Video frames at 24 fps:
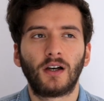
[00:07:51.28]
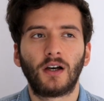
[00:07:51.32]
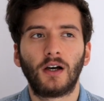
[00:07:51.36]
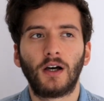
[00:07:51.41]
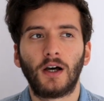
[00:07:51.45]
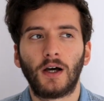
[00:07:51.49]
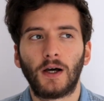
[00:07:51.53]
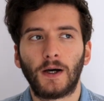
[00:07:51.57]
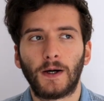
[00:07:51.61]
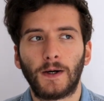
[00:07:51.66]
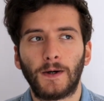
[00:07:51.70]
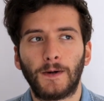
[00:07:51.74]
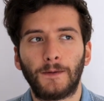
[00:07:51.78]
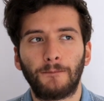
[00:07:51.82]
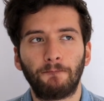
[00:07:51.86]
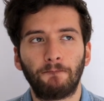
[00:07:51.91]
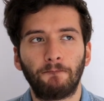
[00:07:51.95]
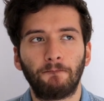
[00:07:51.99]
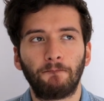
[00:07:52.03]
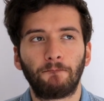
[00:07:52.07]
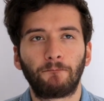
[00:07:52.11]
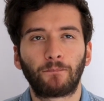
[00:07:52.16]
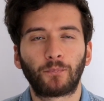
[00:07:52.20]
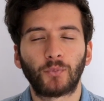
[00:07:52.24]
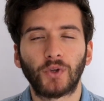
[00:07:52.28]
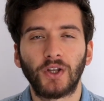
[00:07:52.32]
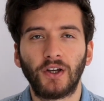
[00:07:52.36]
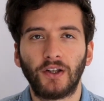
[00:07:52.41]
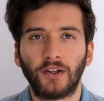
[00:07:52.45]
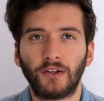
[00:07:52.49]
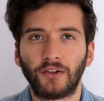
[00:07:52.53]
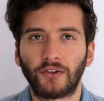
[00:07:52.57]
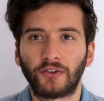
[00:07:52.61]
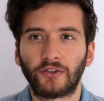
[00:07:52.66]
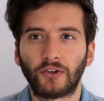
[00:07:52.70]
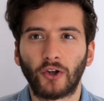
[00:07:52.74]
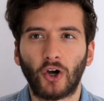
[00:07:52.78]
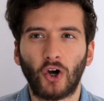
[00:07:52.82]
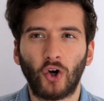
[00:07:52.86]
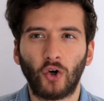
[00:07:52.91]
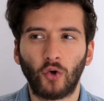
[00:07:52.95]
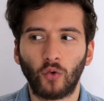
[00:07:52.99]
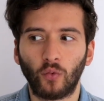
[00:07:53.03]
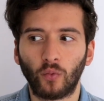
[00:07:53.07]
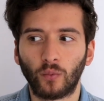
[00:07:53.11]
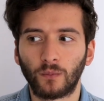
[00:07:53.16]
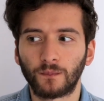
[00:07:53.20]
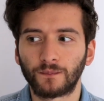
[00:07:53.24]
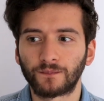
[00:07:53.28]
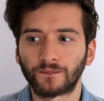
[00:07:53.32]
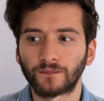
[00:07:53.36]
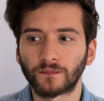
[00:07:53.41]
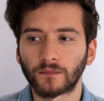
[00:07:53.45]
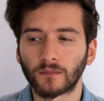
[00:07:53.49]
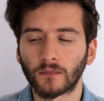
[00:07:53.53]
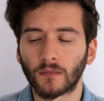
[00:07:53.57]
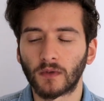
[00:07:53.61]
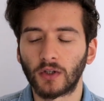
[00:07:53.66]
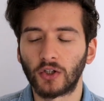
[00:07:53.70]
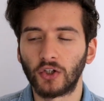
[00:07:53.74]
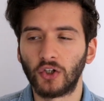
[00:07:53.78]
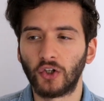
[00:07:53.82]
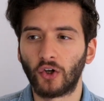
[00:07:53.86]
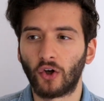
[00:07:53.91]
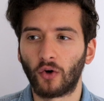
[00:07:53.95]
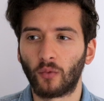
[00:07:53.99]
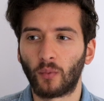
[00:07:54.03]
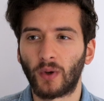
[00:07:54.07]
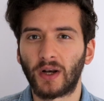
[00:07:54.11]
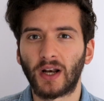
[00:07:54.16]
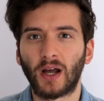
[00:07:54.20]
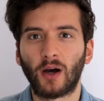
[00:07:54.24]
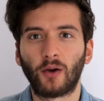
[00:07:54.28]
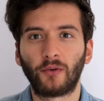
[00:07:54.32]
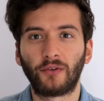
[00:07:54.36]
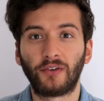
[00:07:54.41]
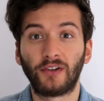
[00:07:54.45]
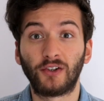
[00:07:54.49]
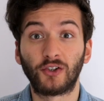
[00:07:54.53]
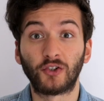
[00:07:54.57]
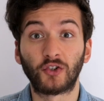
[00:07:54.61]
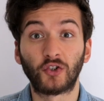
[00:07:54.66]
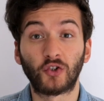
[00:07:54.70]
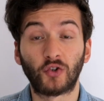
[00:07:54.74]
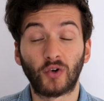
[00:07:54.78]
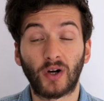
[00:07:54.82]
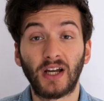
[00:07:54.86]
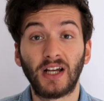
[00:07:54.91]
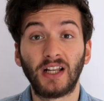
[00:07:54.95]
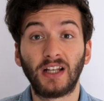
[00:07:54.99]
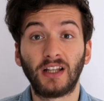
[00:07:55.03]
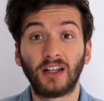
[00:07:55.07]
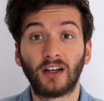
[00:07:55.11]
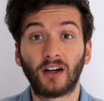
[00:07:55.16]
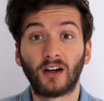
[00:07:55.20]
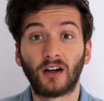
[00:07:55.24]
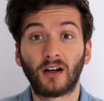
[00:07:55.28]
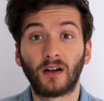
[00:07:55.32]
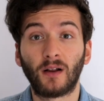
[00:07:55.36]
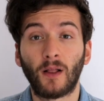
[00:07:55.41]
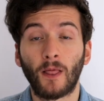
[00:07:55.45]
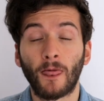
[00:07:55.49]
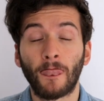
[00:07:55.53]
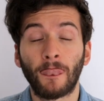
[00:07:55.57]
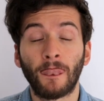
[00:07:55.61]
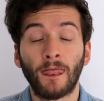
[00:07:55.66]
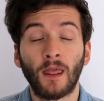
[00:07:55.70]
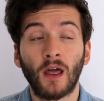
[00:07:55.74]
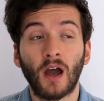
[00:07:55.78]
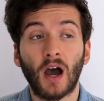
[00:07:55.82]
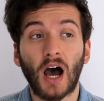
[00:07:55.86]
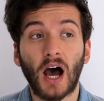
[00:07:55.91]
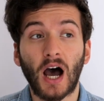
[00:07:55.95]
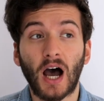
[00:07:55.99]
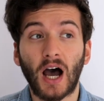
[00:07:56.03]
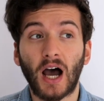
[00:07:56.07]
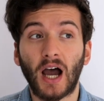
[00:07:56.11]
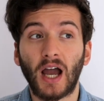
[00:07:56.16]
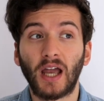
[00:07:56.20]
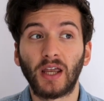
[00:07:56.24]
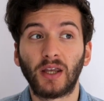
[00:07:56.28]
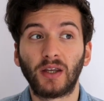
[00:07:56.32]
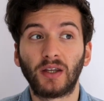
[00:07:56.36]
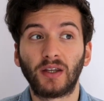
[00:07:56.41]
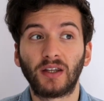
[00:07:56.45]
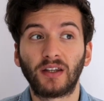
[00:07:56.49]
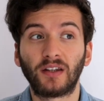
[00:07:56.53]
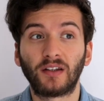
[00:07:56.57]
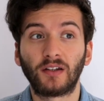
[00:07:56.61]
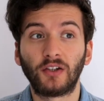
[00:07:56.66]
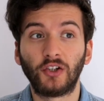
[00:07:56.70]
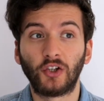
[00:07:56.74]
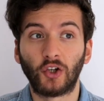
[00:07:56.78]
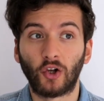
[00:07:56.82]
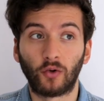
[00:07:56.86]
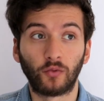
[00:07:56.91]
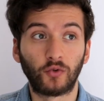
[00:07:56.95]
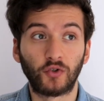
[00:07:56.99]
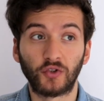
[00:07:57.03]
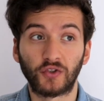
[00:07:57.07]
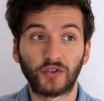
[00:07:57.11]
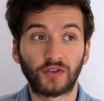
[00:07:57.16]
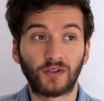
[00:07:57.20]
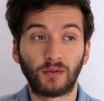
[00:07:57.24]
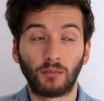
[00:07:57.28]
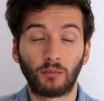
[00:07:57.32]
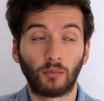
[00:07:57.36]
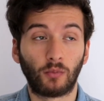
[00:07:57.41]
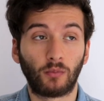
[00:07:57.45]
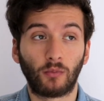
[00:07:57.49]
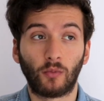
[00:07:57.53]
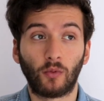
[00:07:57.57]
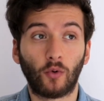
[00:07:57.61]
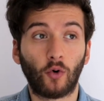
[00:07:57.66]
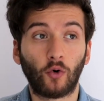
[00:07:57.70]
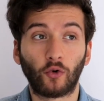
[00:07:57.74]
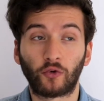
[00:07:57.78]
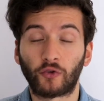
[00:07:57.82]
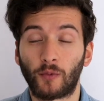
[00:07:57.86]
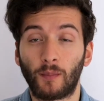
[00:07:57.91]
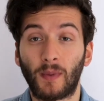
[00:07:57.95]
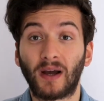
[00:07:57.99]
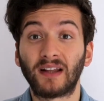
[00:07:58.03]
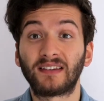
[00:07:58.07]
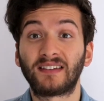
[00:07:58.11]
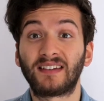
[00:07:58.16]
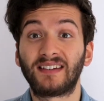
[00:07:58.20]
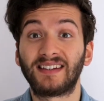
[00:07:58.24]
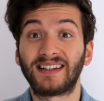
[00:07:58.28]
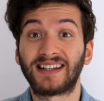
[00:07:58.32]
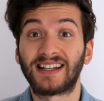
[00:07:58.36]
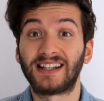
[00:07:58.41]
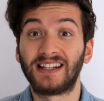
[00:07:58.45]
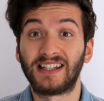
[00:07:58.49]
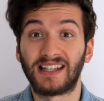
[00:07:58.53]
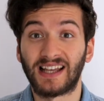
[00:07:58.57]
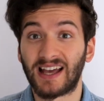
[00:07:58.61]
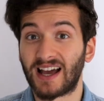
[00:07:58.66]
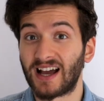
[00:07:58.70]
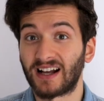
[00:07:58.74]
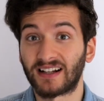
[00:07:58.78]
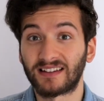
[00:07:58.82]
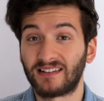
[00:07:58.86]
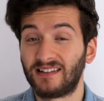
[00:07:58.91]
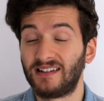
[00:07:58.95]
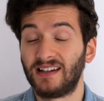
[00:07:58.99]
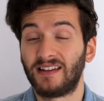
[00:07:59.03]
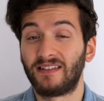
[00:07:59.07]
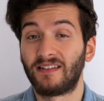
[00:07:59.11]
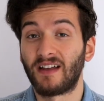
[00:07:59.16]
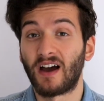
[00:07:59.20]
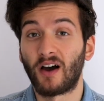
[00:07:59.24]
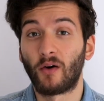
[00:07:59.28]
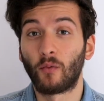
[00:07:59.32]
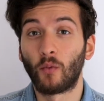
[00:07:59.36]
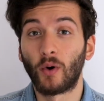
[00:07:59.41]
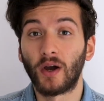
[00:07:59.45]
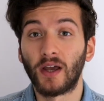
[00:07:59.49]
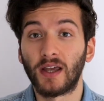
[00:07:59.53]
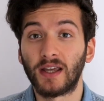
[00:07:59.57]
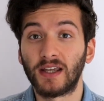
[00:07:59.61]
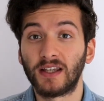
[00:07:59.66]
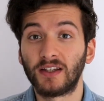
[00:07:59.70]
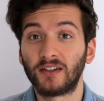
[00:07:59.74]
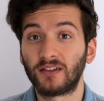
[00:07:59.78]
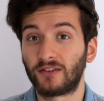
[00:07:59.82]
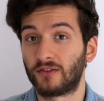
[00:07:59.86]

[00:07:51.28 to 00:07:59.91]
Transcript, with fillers: Um, and so, you know, when I was in Australia, I, you know, just automatically acted in that way